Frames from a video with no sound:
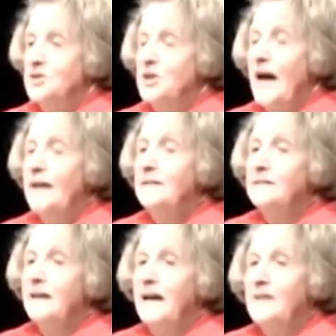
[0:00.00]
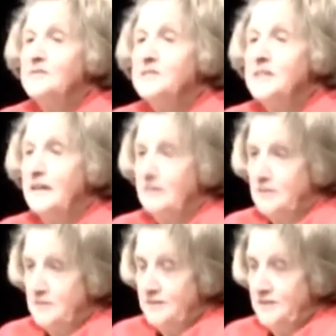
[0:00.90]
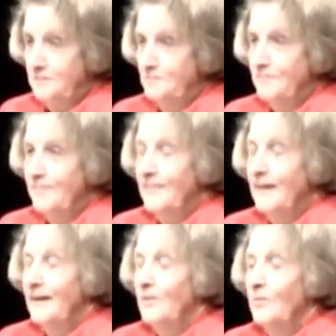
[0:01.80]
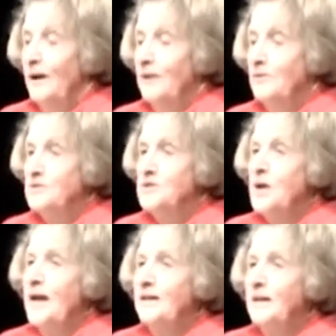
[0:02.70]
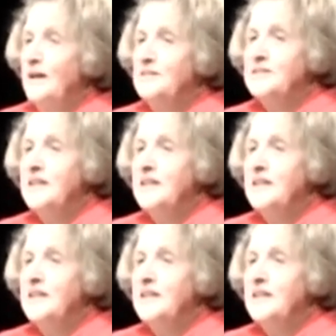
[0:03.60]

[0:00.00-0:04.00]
Child care centers. Well, those child care